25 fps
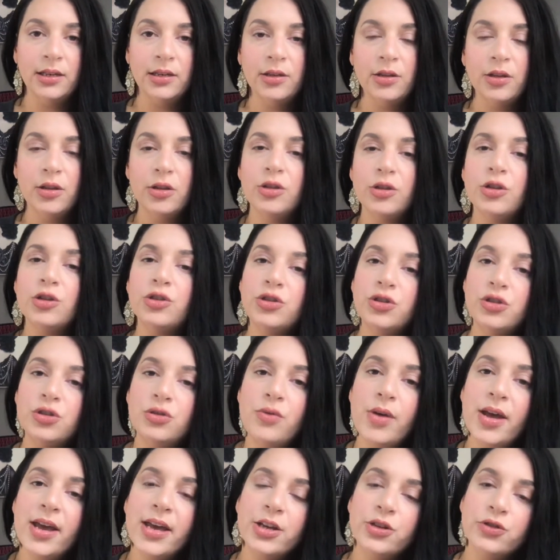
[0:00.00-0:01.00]
the Jew
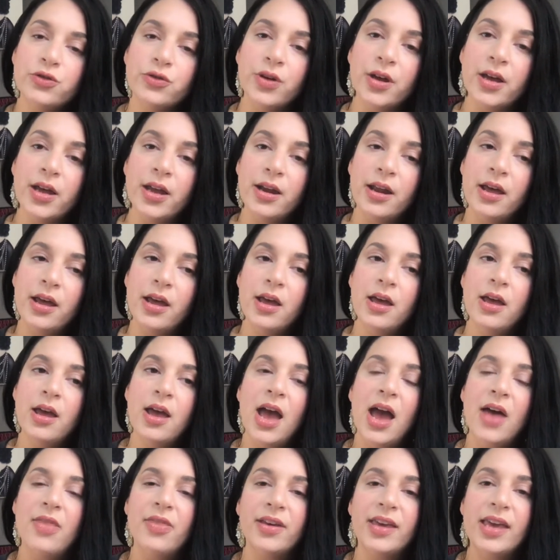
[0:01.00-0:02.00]
hatred
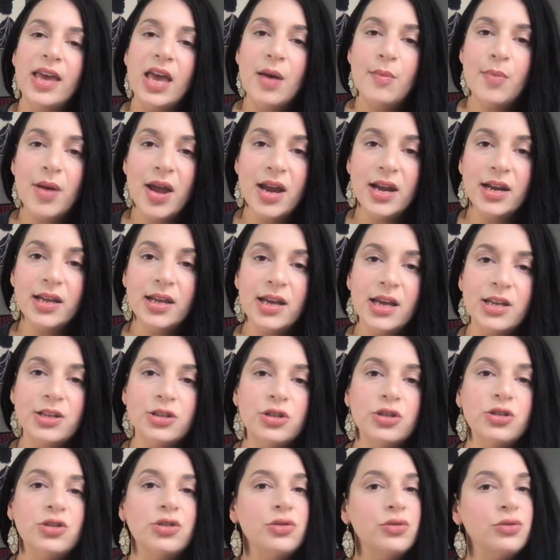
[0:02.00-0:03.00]
and the campaign against the
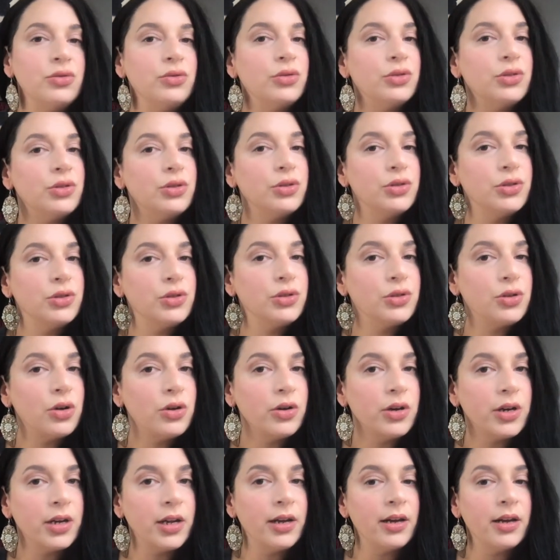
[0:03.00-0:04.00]
Jews
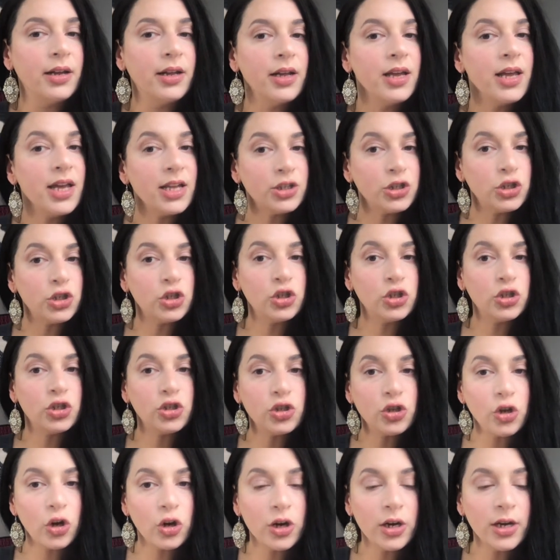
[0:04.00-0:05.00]
started. It
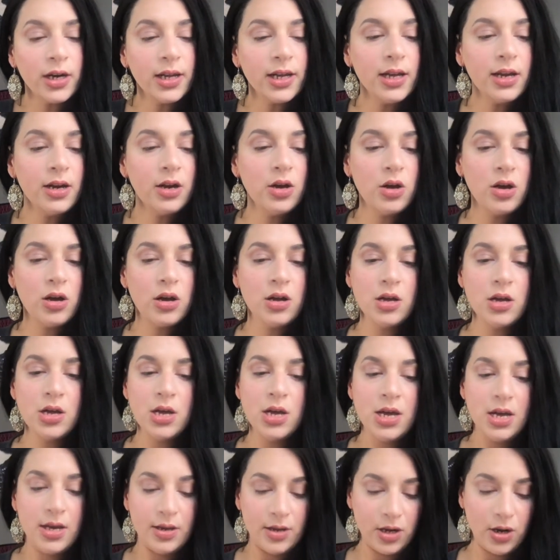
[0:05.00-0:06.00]
started,
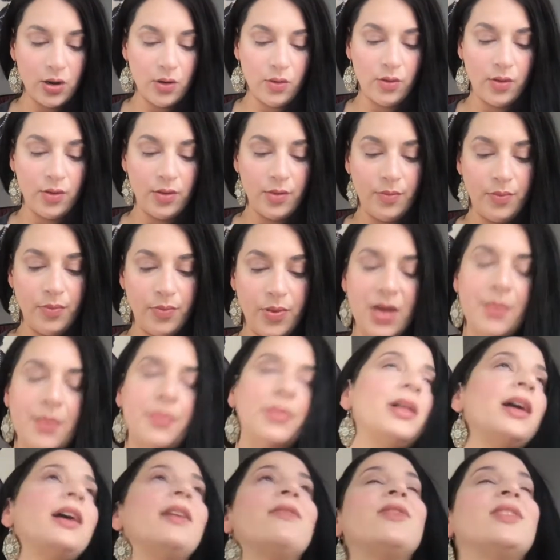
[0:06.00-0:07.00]
people
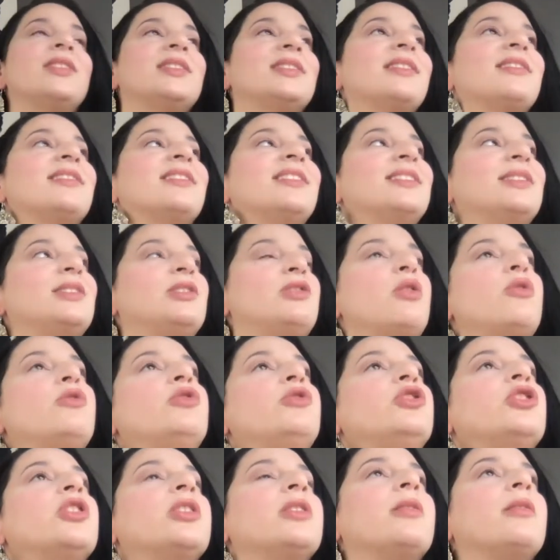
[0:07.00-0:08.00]
have this
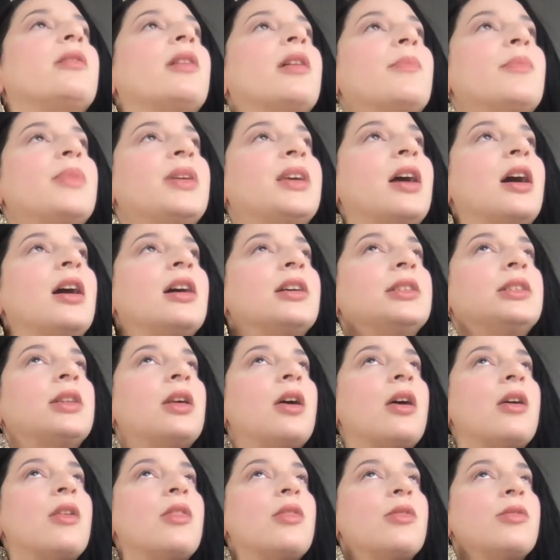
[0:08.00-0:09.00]
notion because,
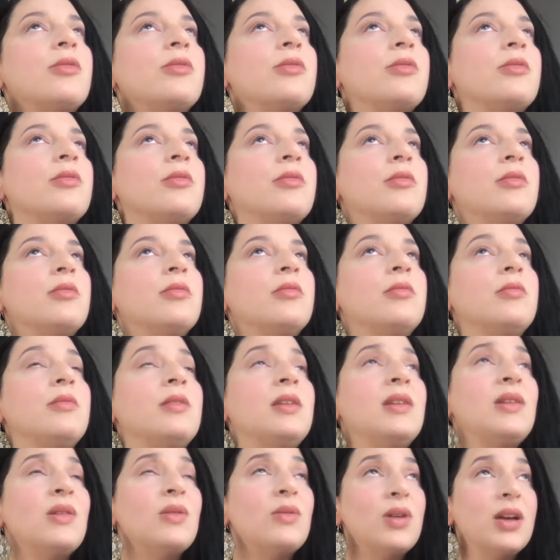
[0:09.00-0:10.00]

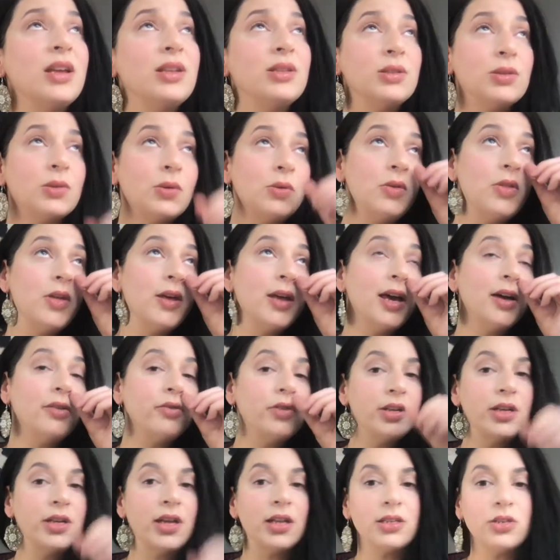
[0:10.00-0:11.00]
in school they have to
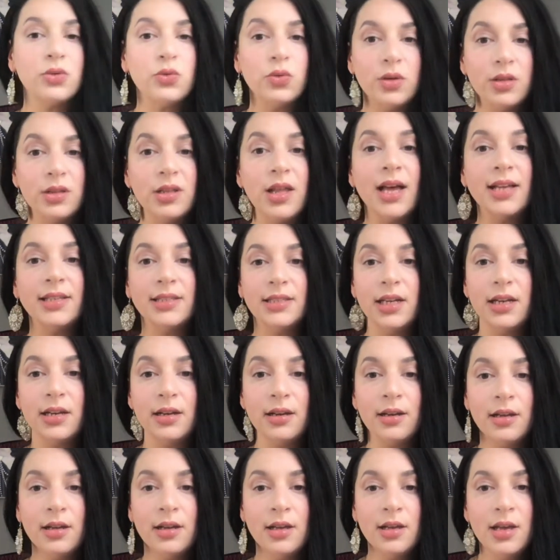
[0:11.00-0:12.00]
get to a lesson.
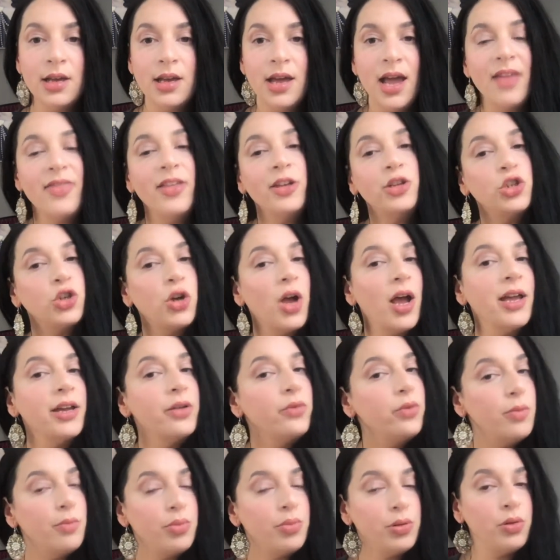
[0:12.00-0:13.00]
And they try to
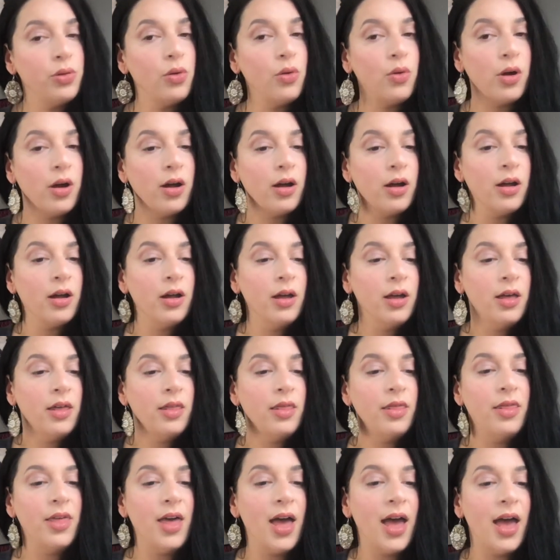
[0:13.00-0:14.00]
implore
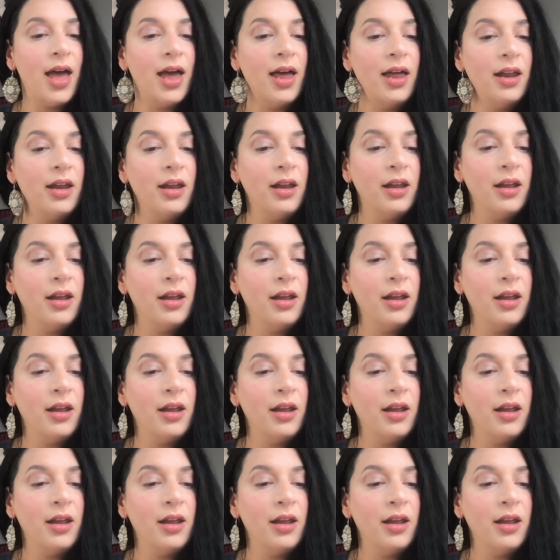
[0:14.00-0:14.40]
that